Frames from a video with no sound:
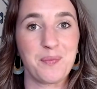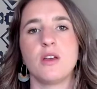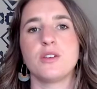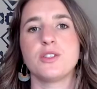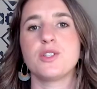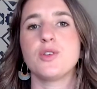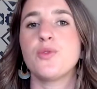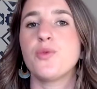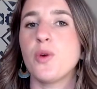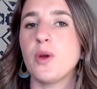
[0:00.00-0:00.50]

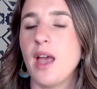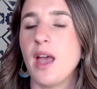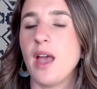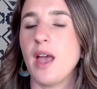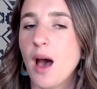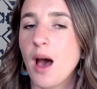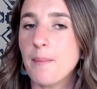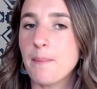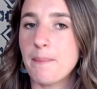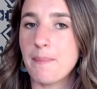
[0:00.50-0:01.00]
So if we
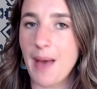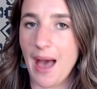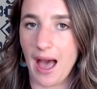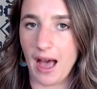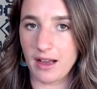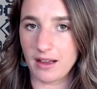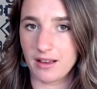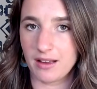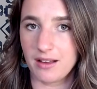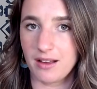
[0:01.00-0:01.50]
hop
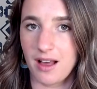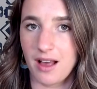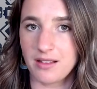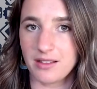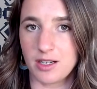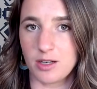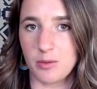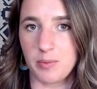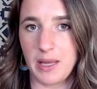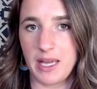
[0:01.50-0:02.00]
back a
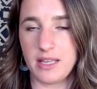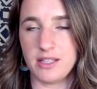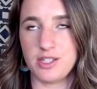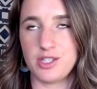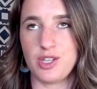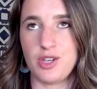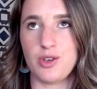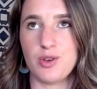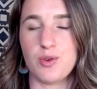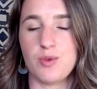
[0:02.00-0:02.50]
little bit
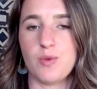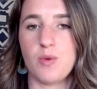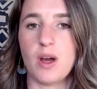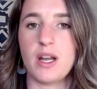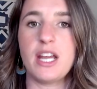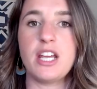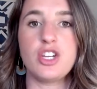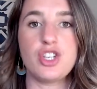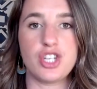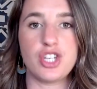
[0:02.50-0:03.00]
to what
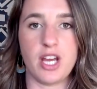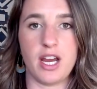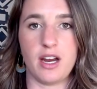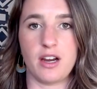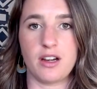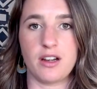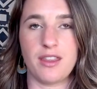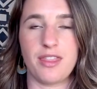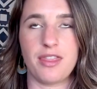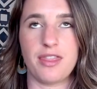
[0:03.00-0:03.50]
I
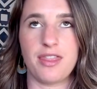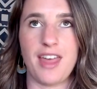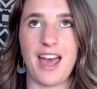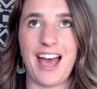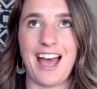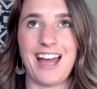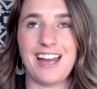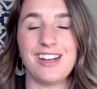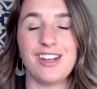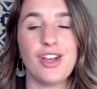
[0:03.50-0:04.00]
shared,
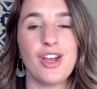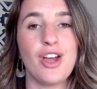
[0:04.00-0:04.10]
that